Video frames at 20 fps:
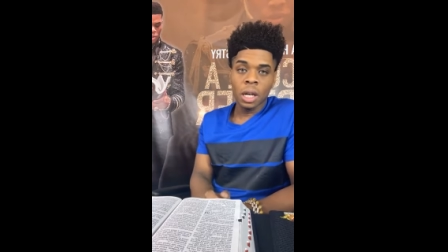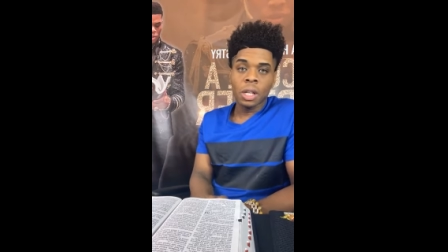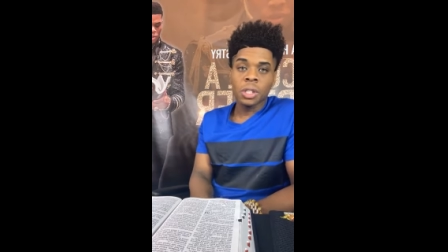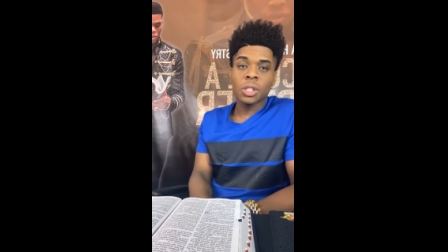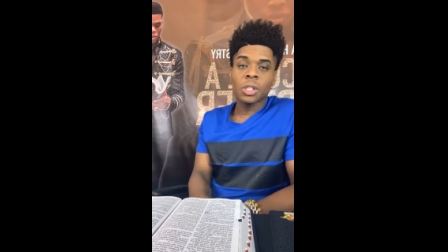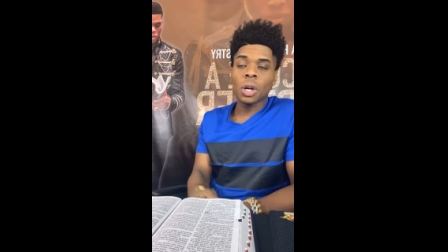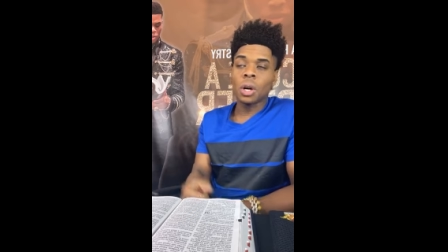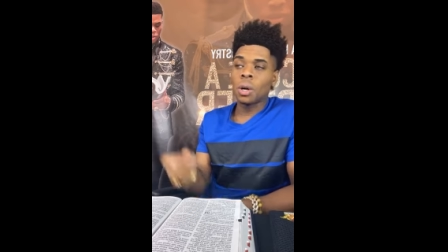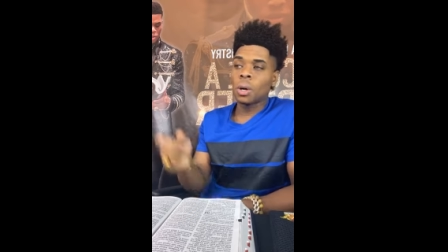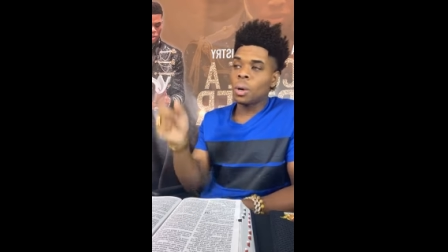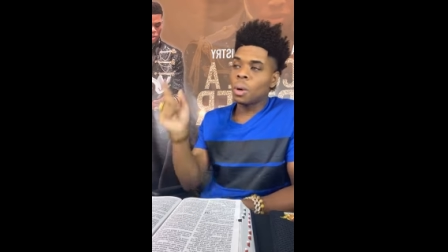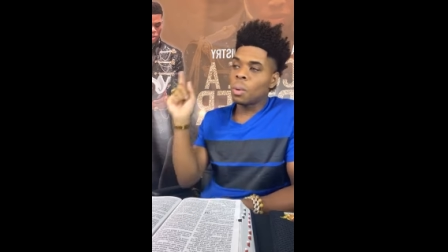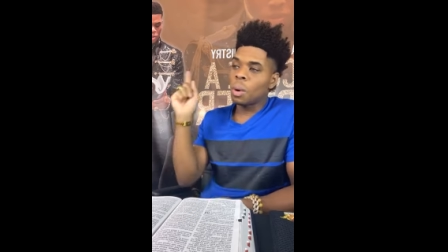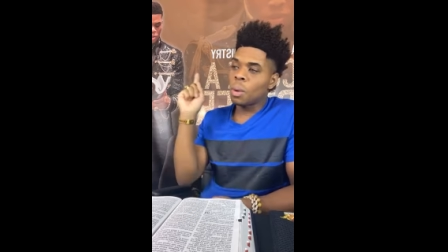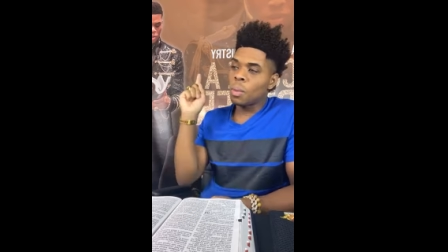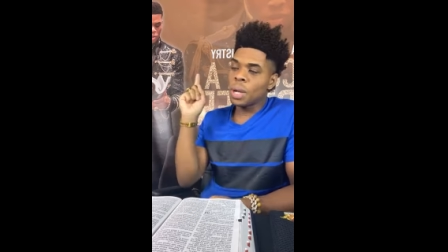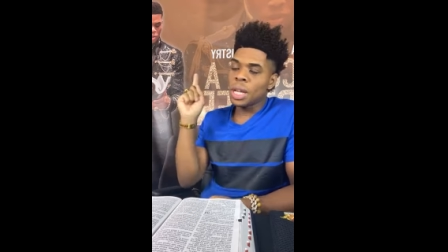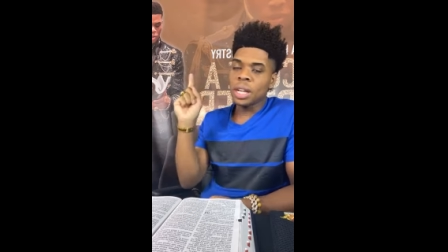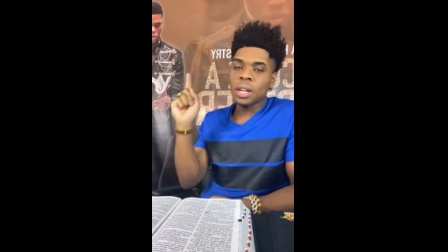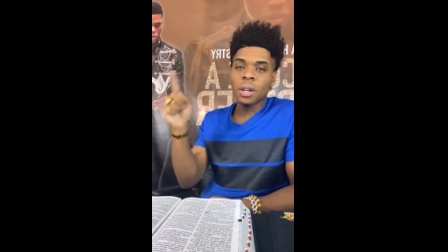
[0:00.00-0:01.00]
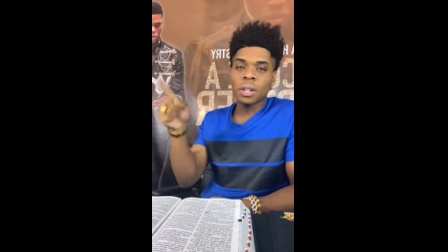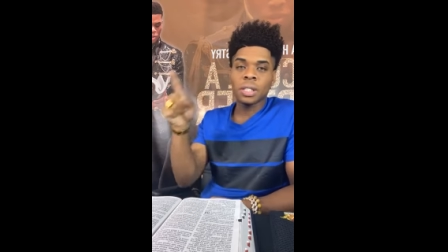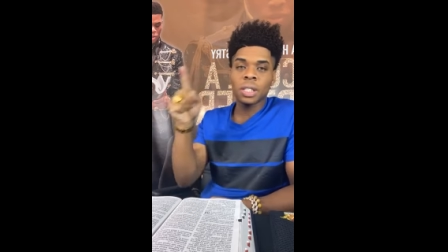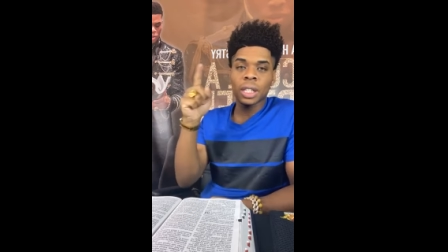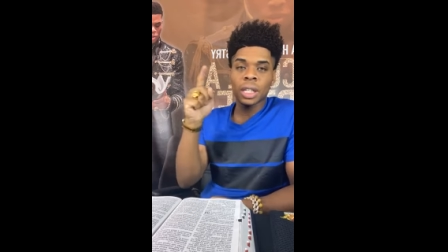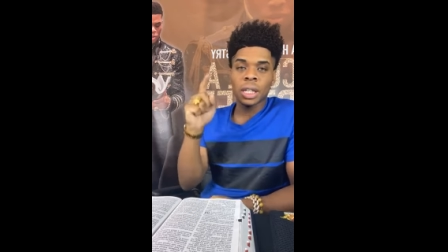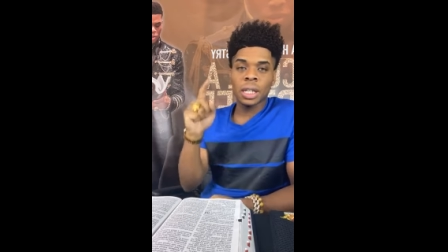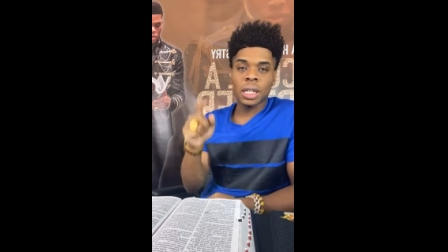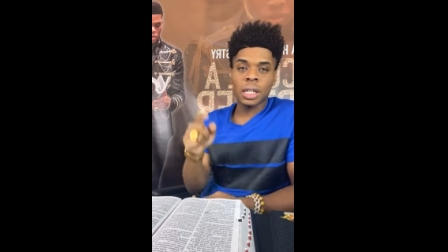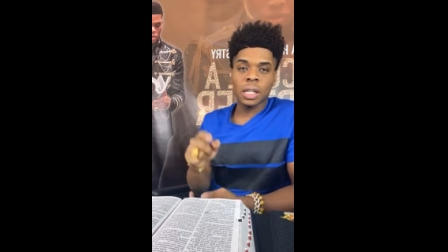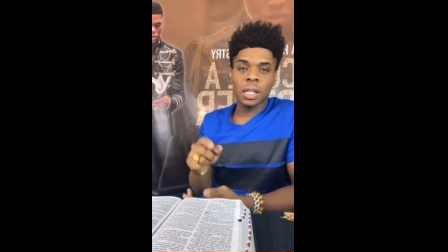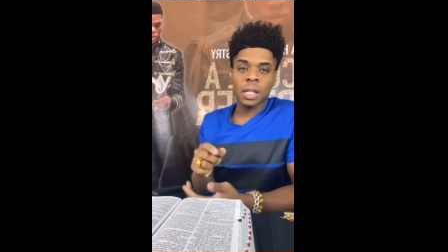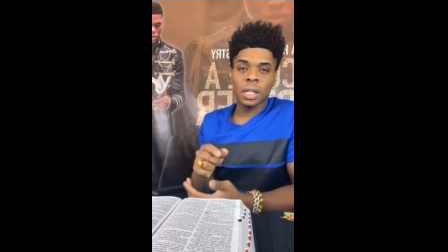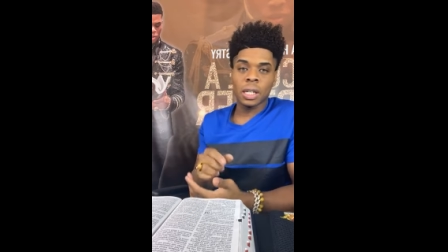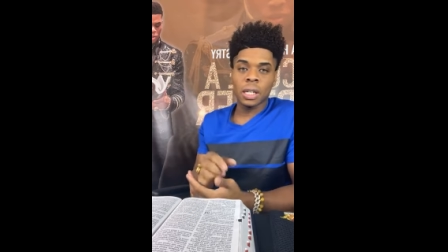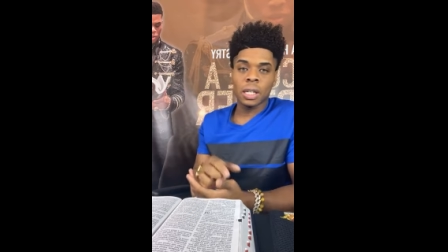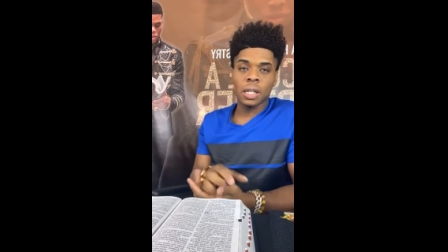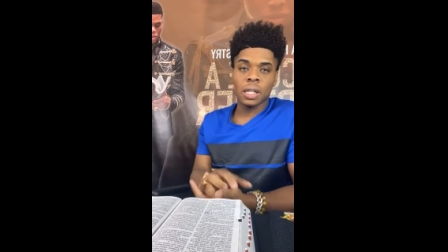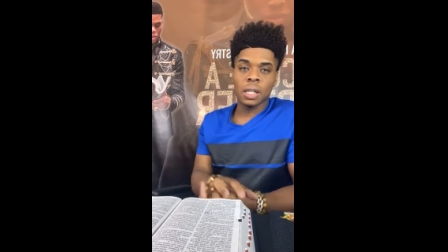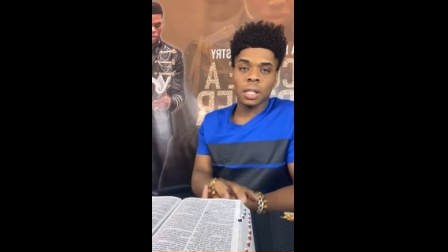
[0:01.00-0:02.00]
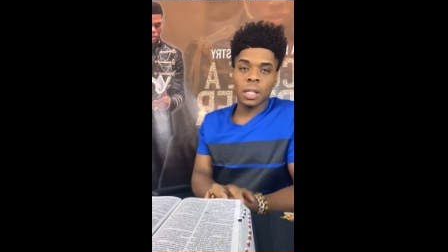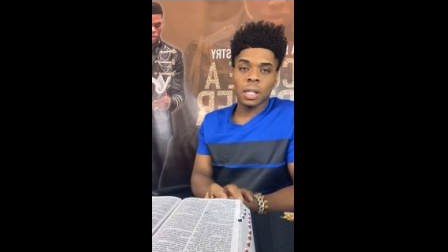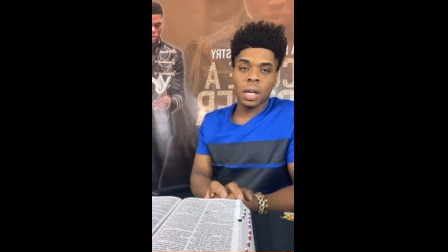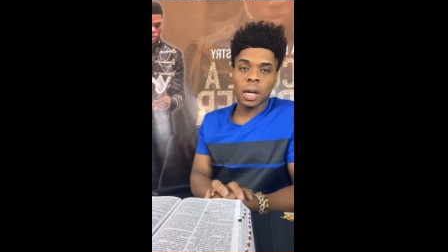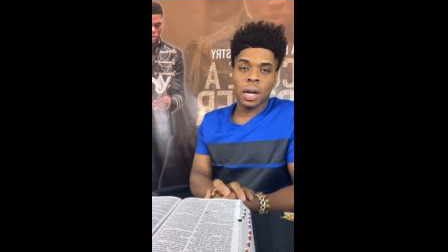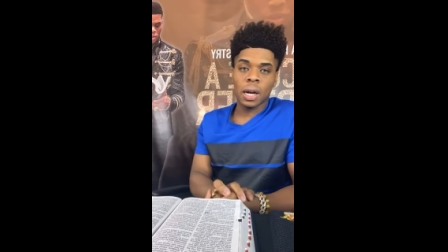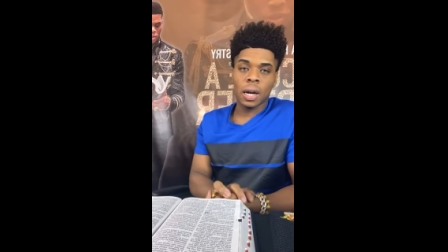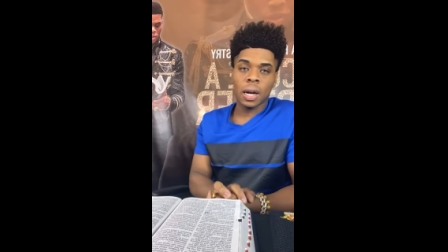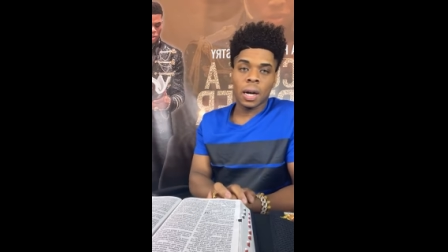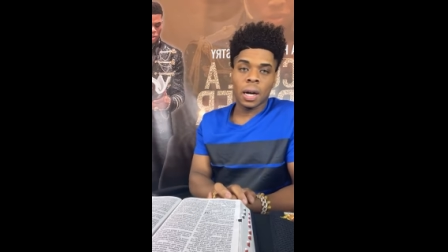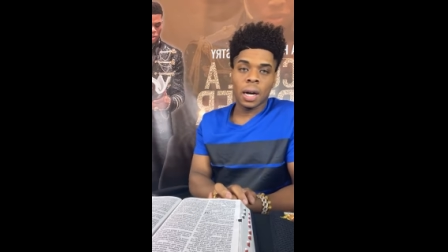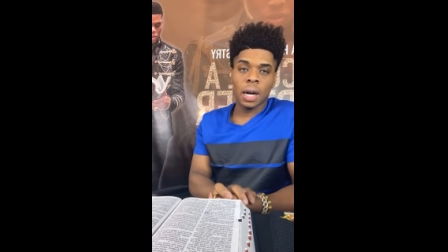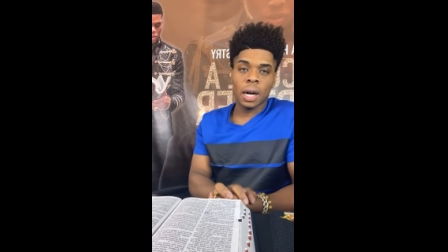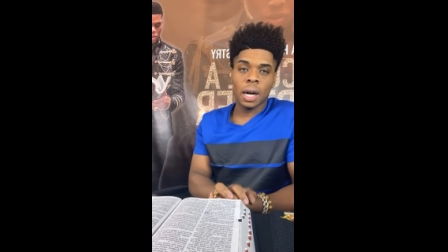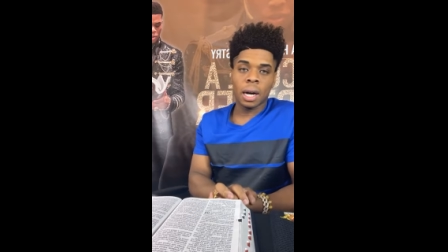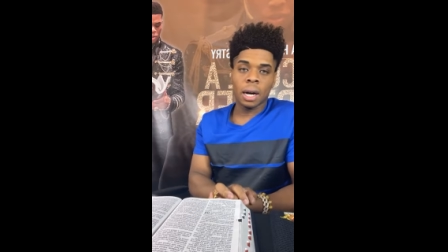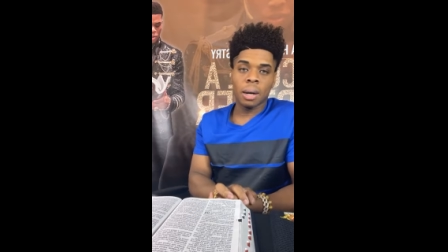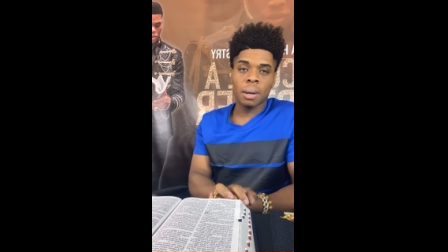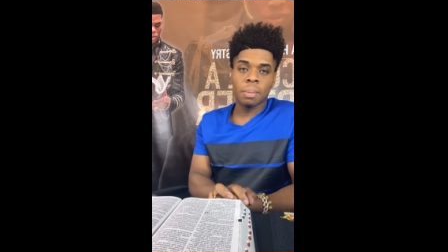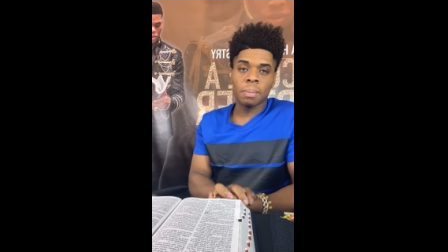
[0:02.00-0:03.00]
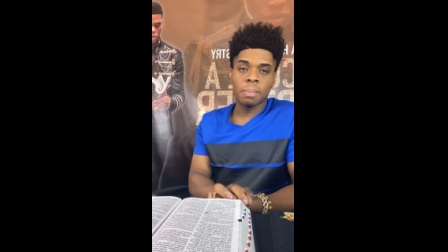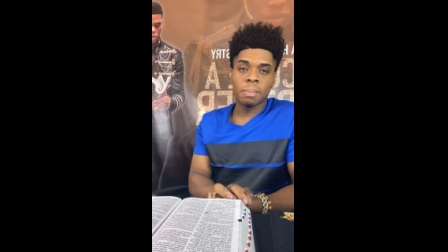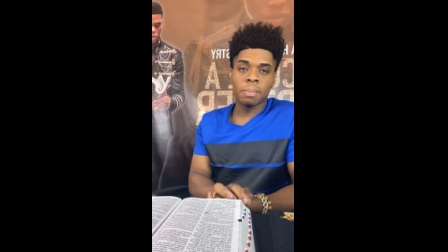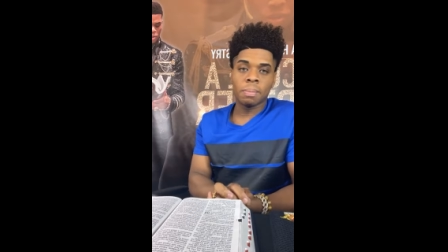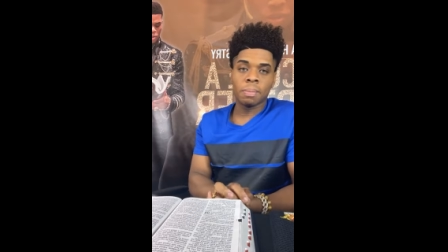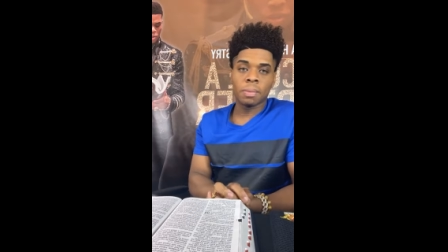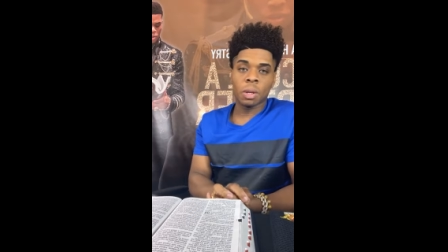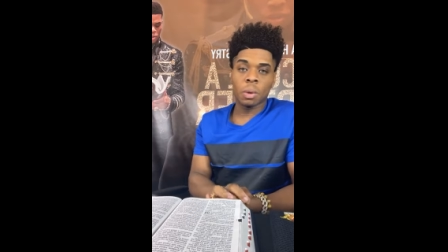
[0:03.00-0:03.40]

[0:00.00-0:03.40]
So when we go to um,